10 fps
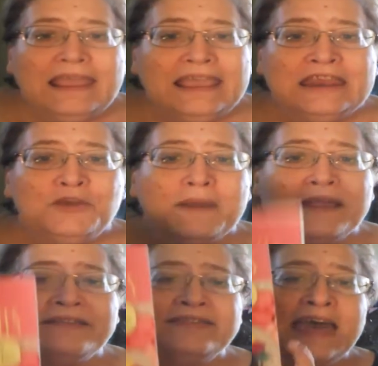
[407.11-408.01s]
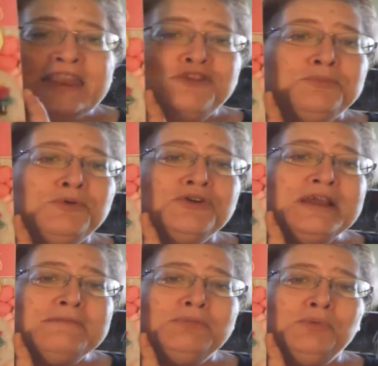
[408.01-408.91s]
Anyways, that is book
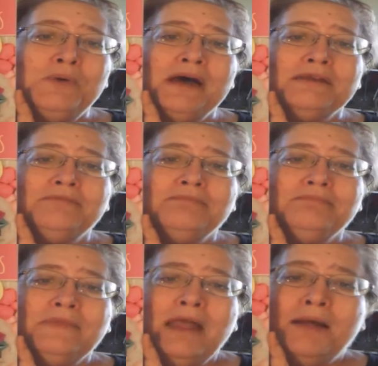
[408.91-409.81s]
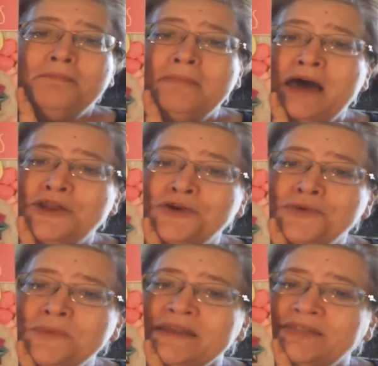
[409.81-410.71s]
number 1, Modern
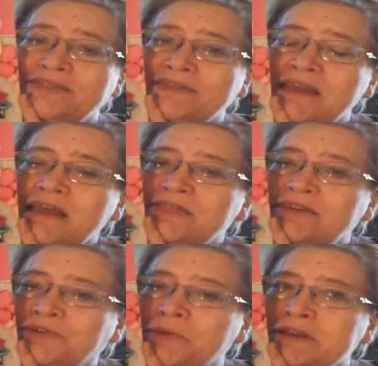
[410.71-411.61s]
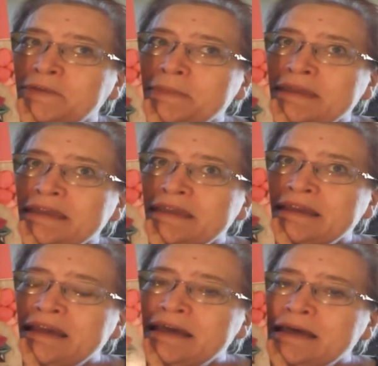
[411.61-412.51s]
Wreaths. There's going to
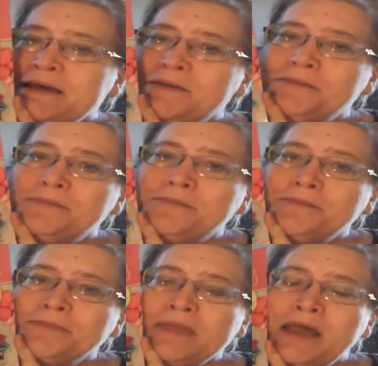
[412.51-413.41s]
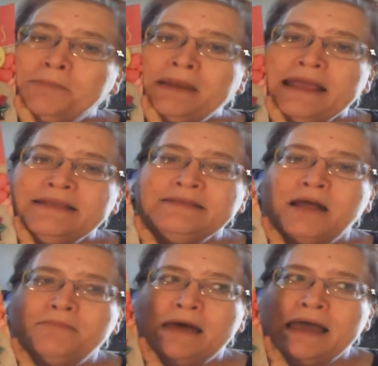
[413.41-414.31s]
be a place
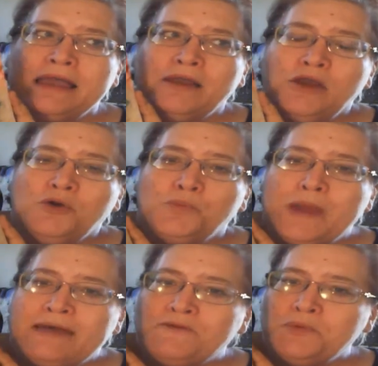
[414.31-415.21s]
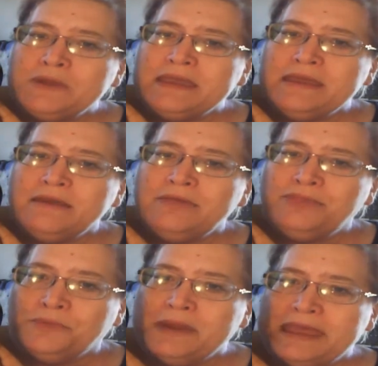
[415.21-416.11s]
on my Ravelry
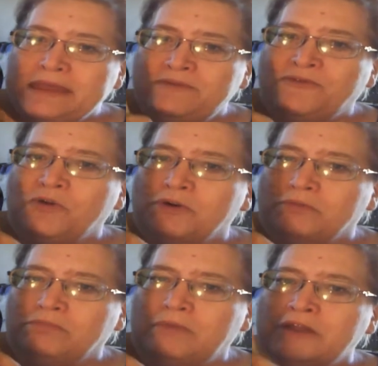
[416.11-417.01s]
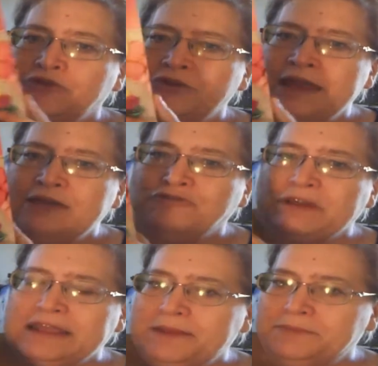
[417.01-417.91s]
thread for under
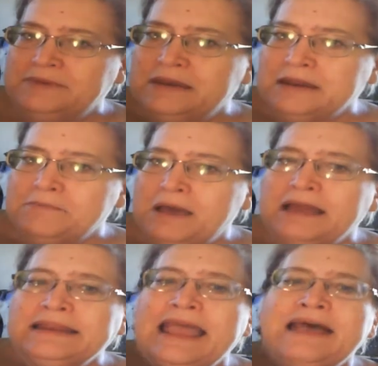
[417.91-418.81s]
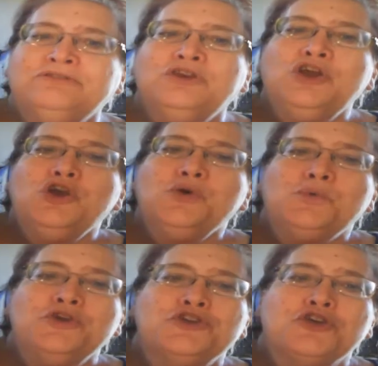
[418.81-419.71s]
Naturally Kim's Knitting podcast
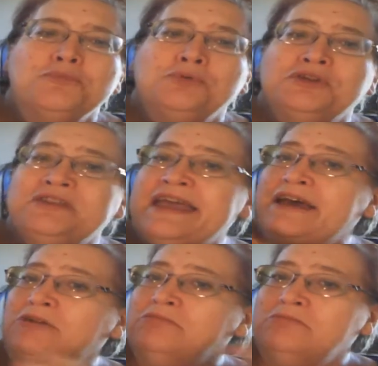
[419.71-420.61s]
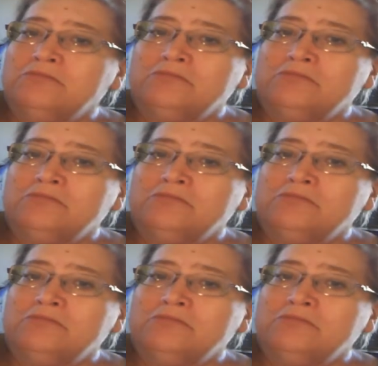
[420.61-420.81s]
where you can put down,